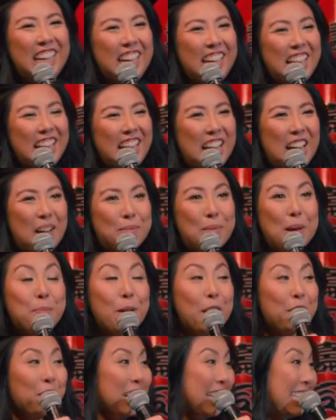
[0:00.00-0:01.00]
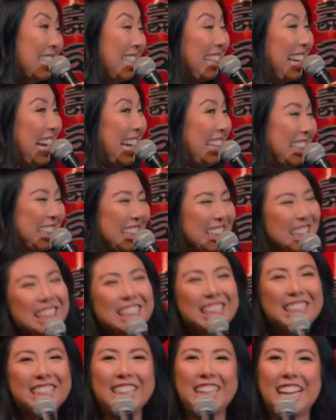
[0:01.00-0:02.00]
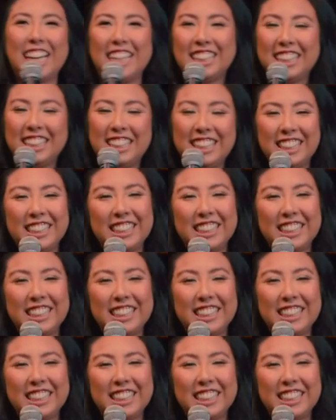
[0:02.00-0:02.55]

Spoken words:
My brother is a Gaysian. He is a Gaysian.